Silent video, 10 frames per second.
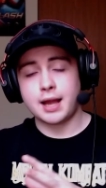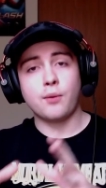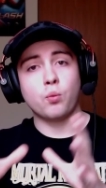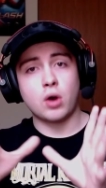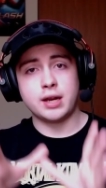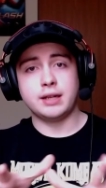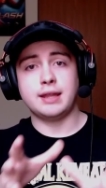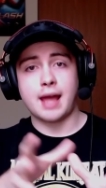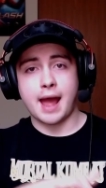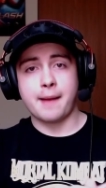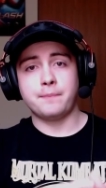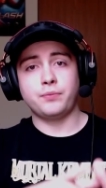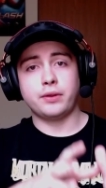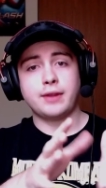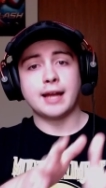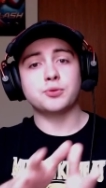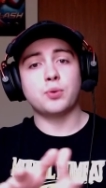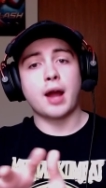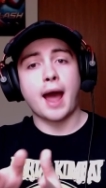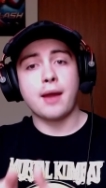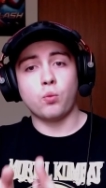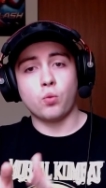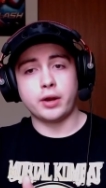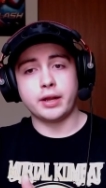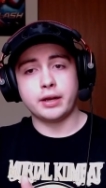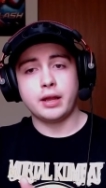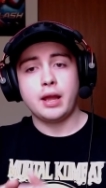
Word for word: I wanted that. That's what I wanted.